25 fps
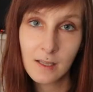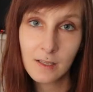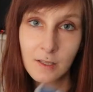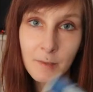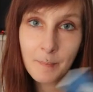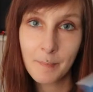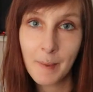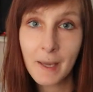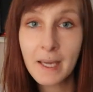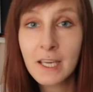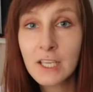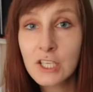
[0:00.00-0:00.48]
The
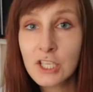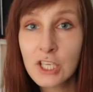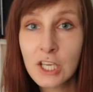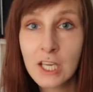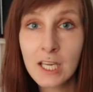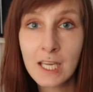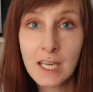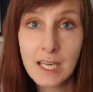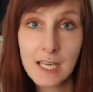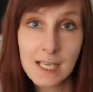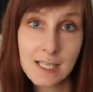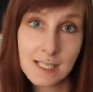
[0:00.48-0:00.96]

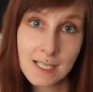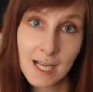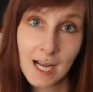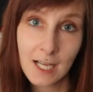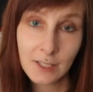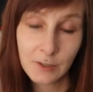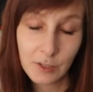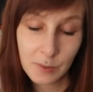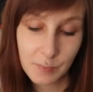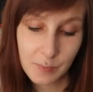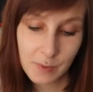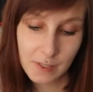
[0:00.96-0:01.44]
packaging is
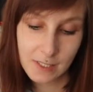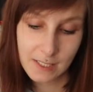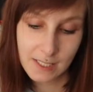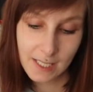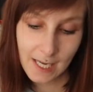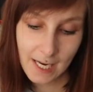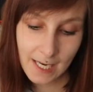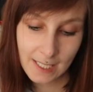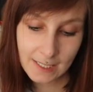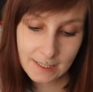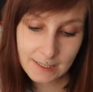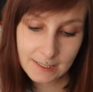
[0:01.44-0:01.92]

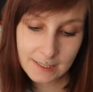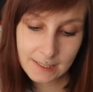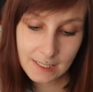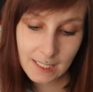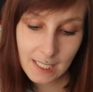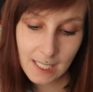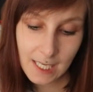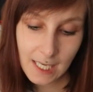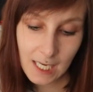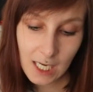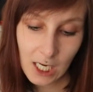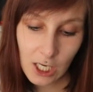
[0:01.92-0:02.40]
100%
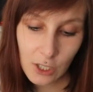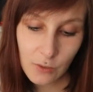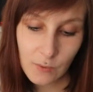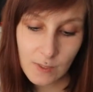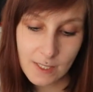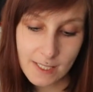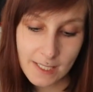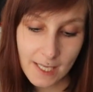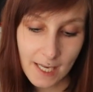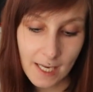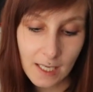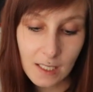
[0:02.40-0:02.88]

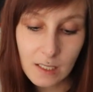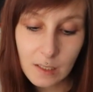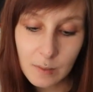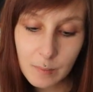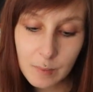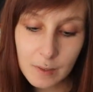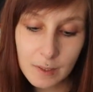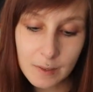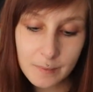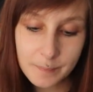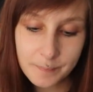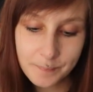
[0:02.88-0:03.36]

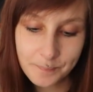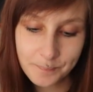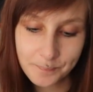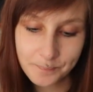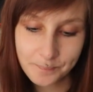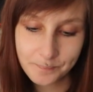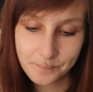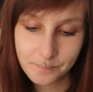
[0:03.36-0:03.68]
recyclable,